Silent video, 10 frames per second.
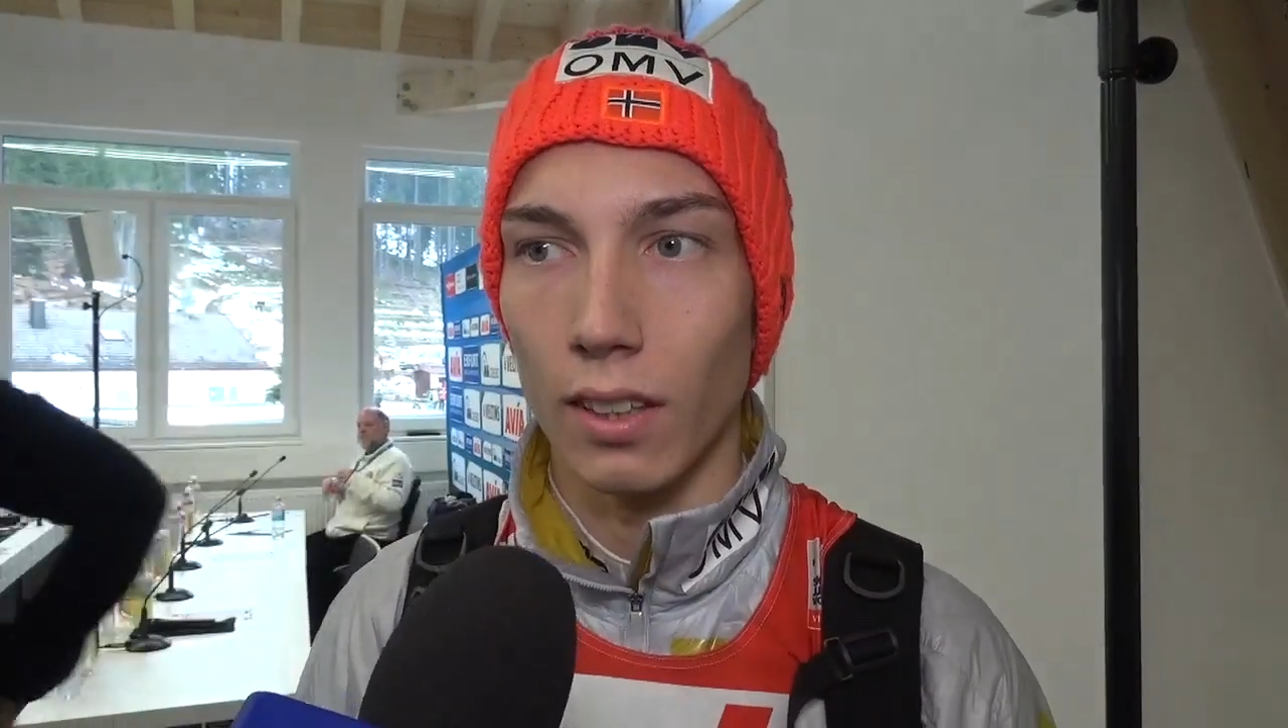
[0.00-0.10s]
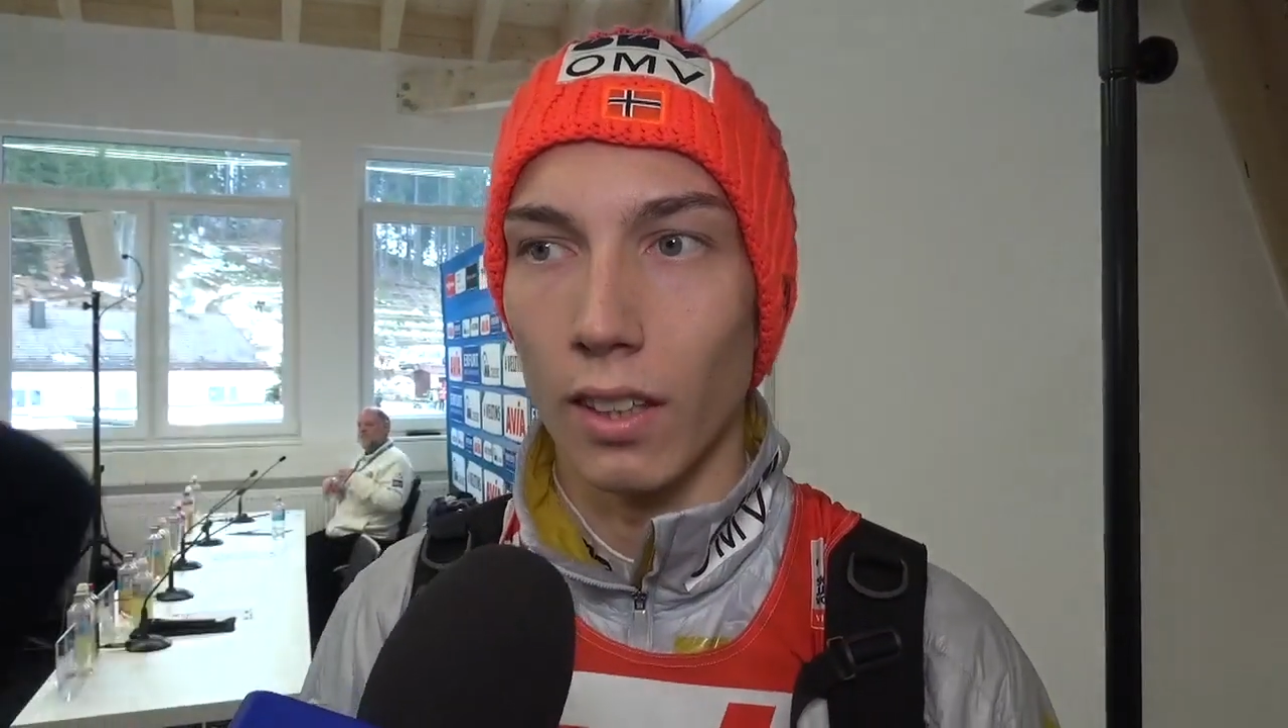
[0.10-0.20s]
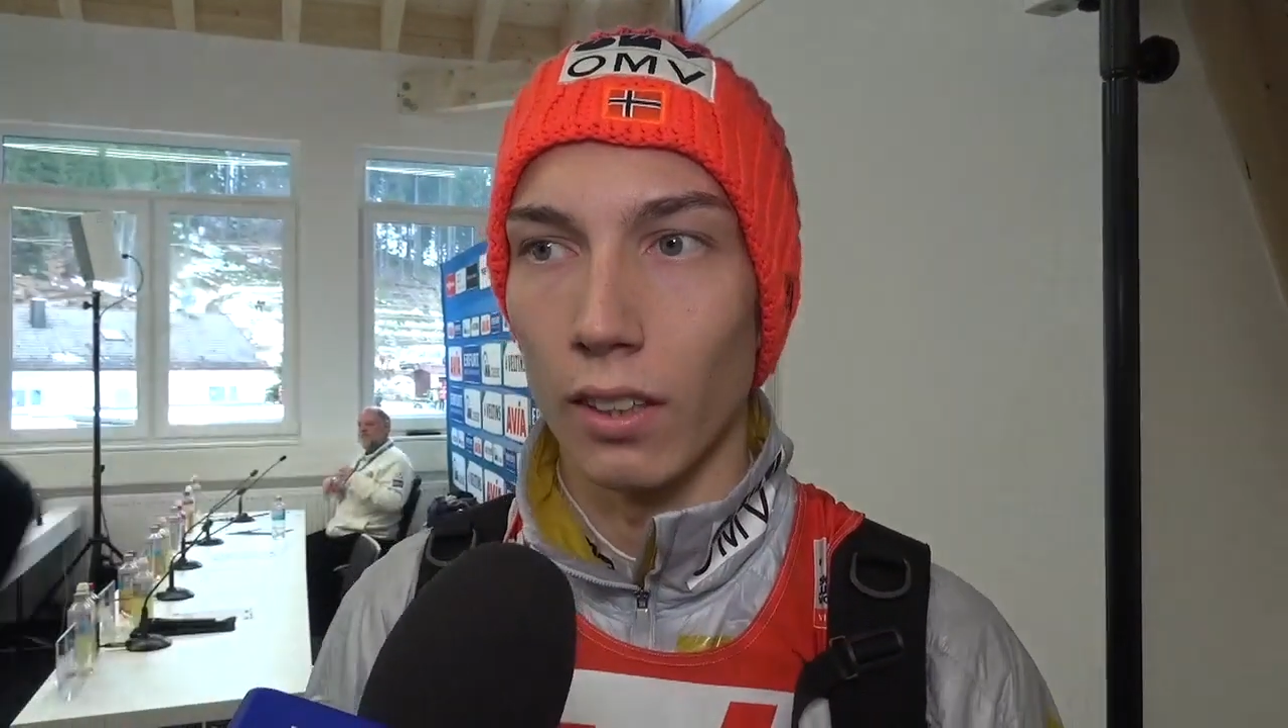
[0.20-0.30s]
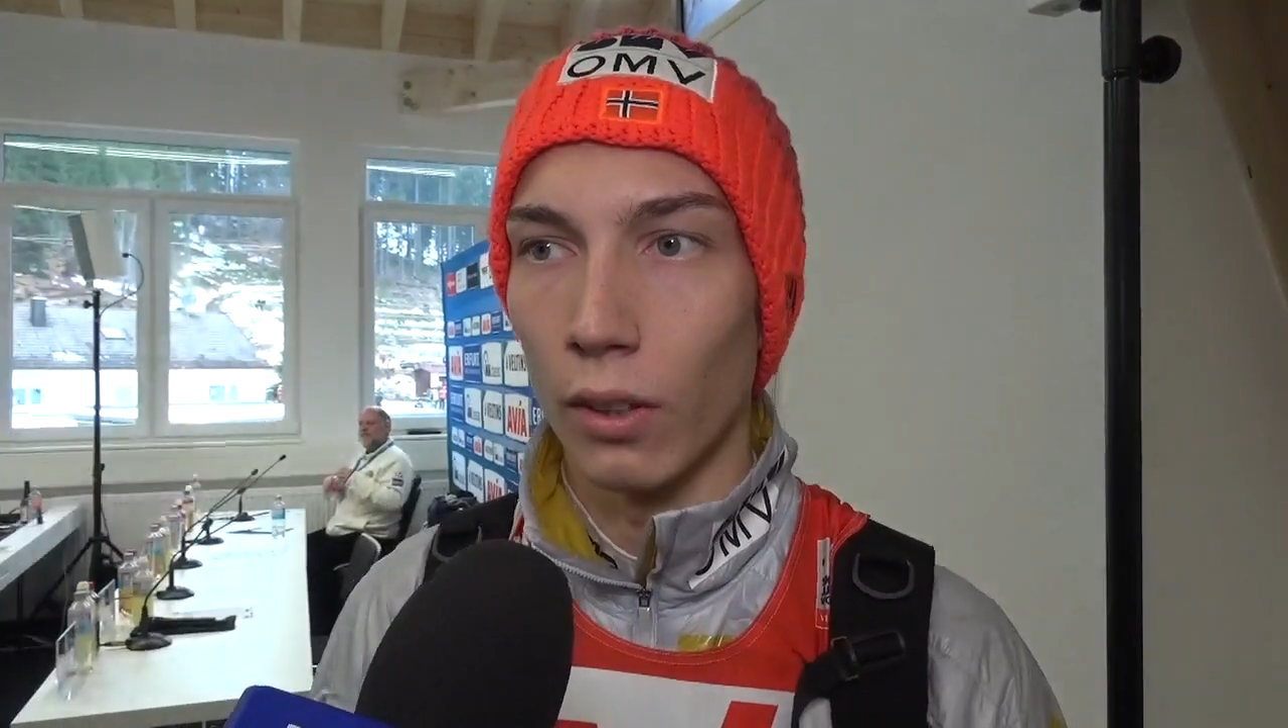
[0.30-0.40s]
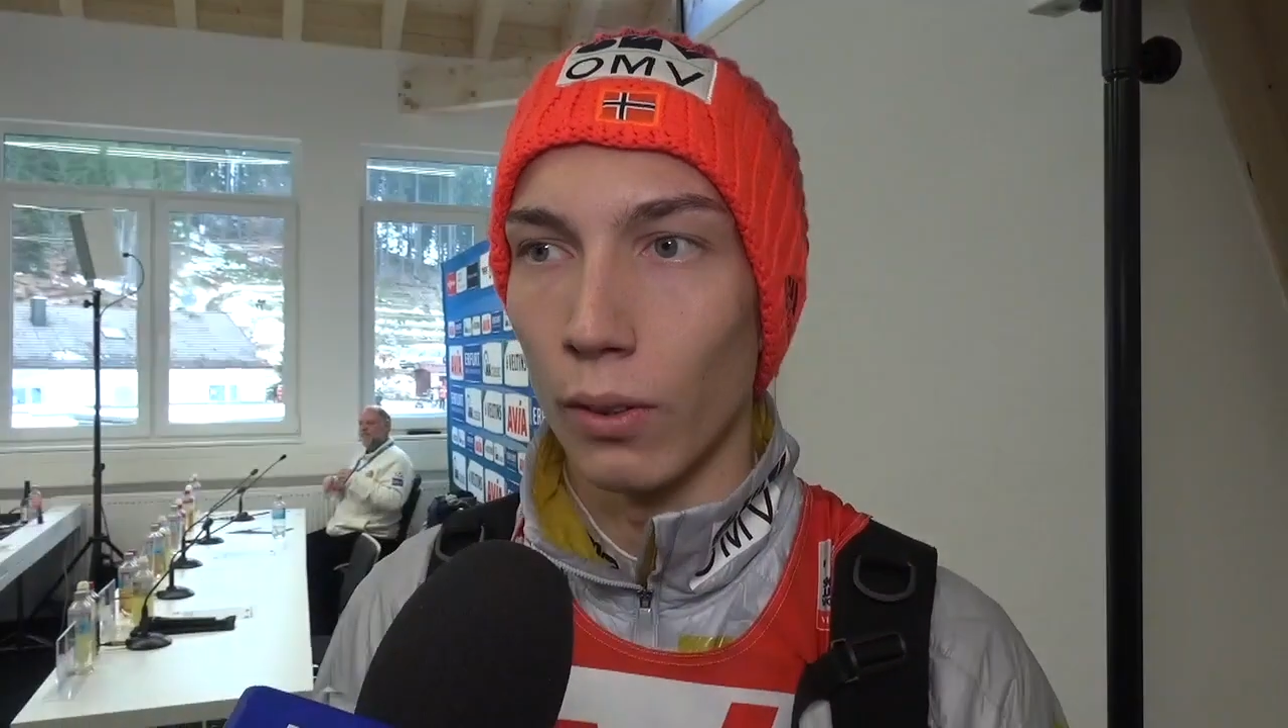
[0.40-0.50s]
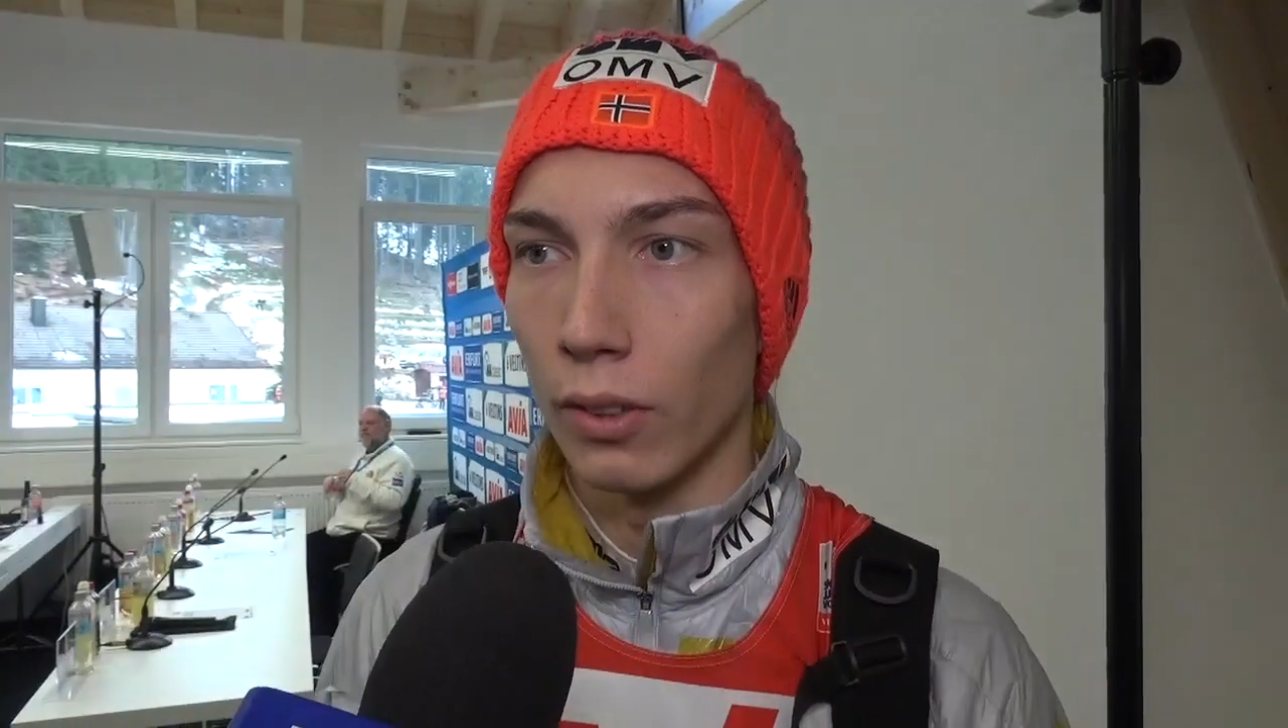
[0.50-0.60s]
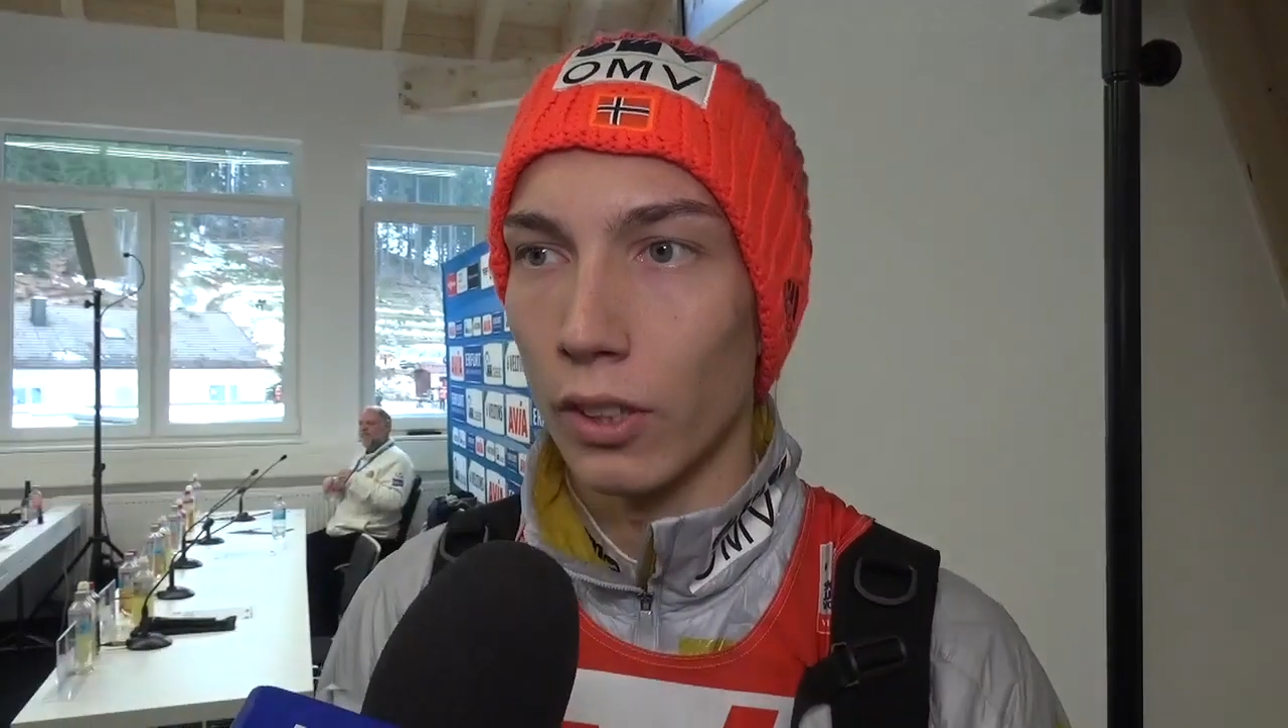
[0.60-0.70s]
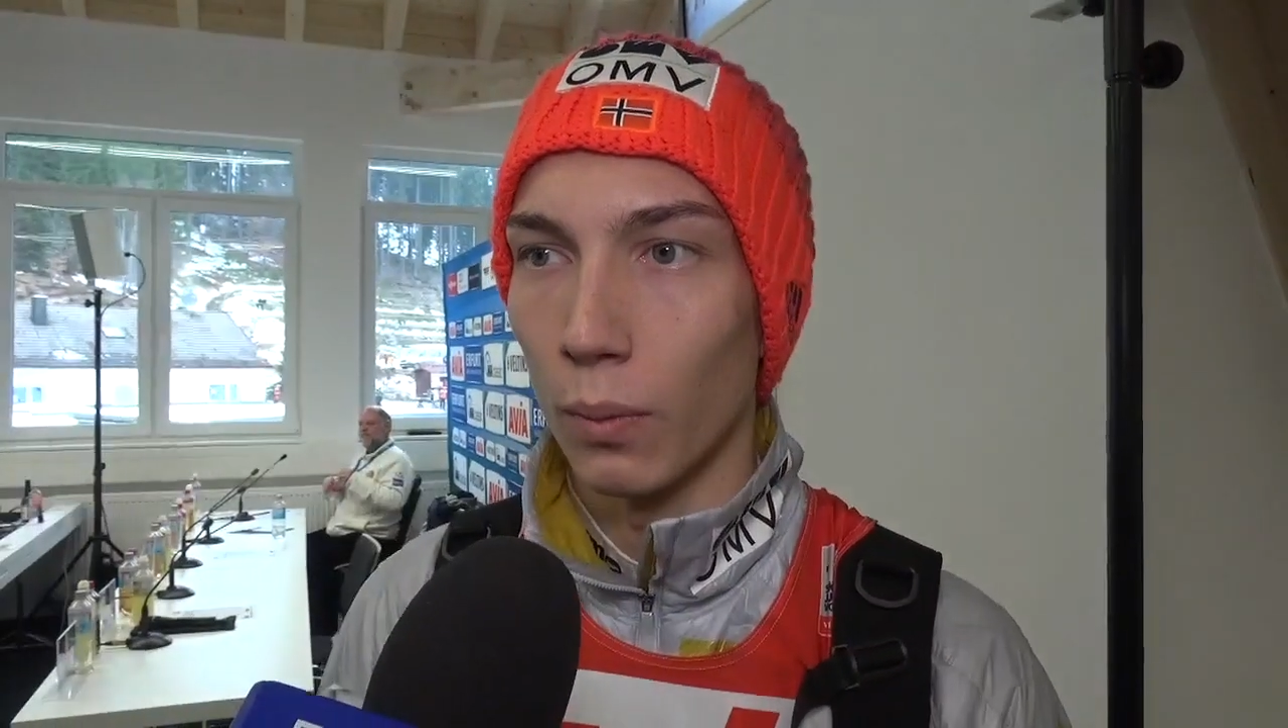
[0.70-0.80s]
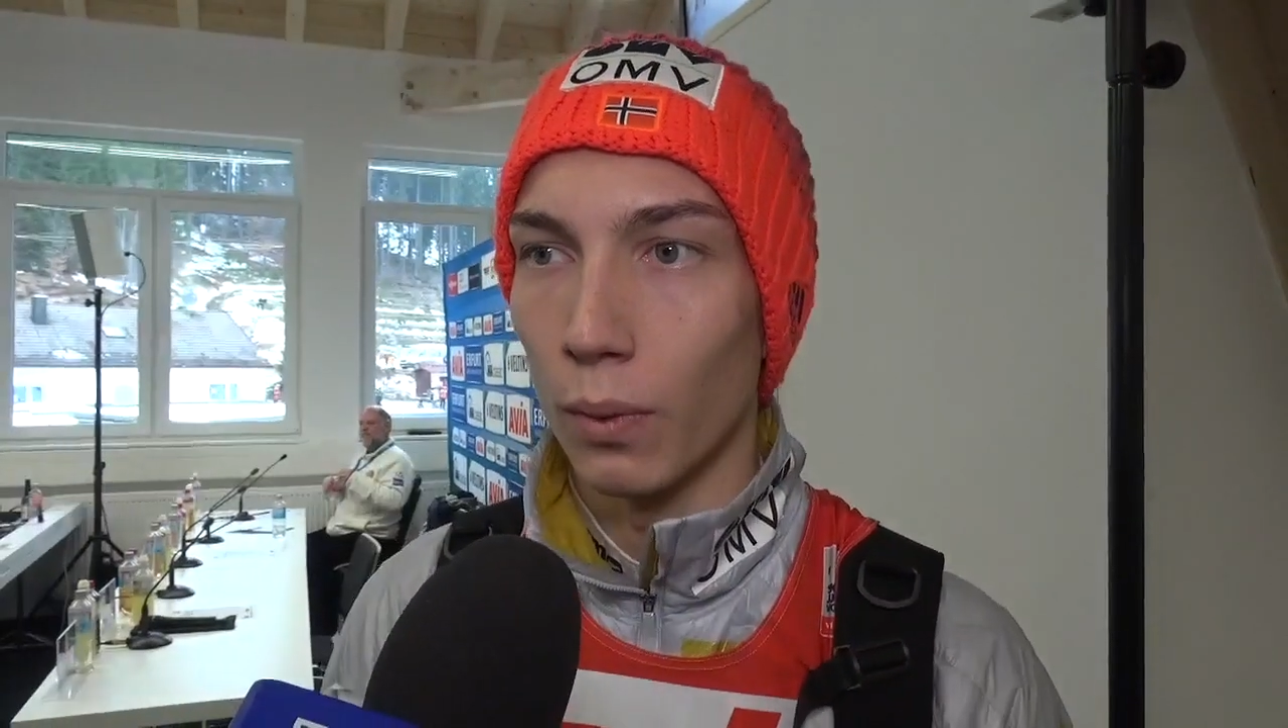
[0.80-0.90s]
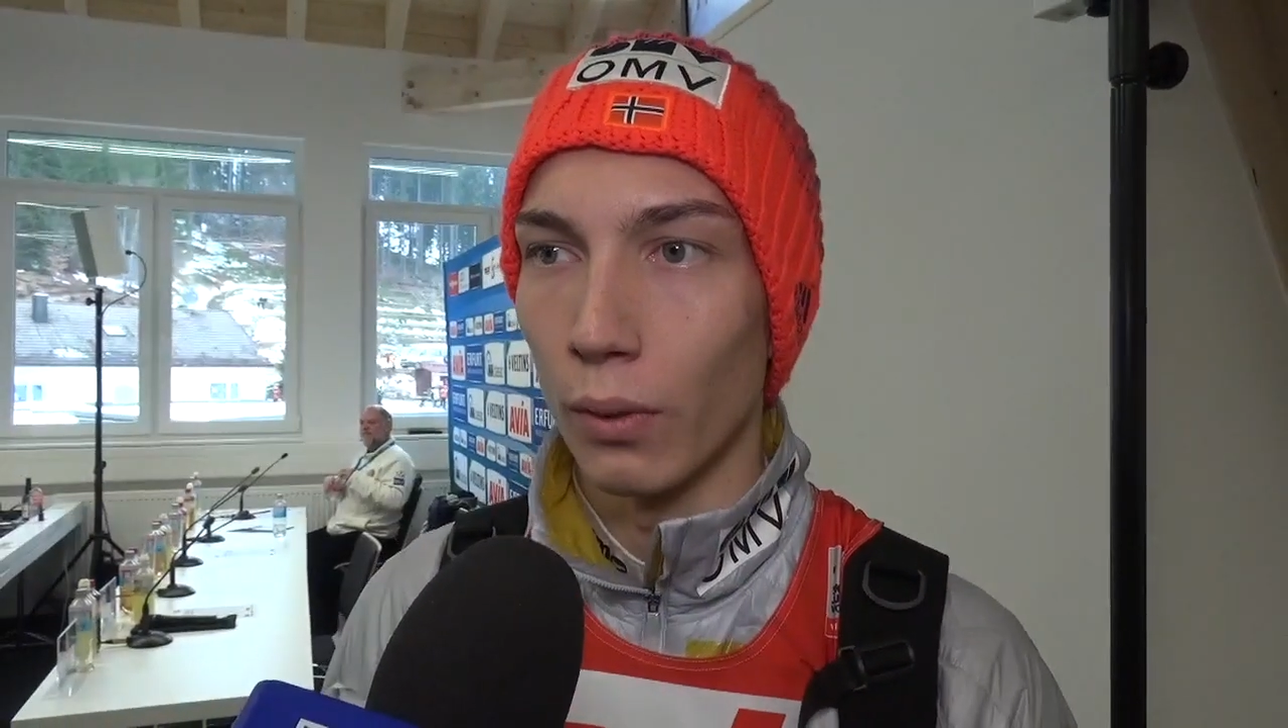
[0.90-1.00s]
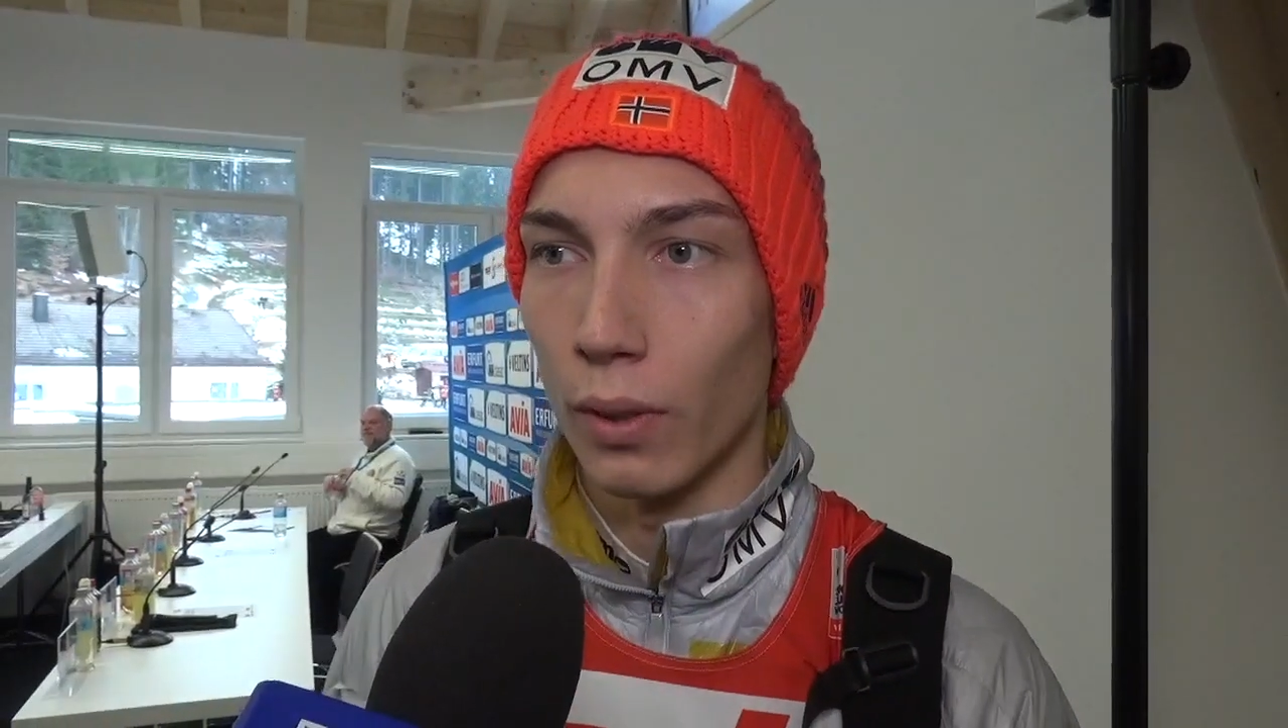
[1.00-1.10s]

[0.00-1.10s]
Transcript: I know someone